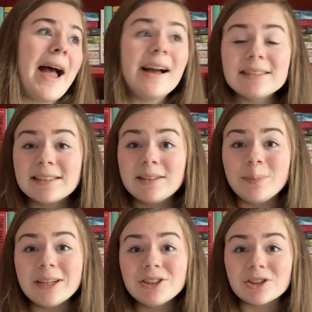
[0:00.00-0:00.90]
asked
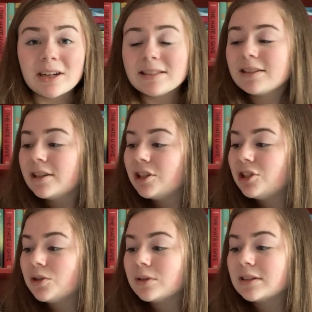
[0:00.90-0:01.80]
Beatrice,
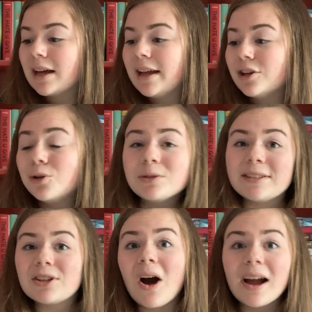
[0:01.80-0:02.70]
she was like, who's he
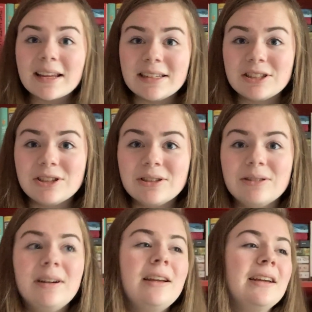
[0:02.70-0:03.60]
talking to?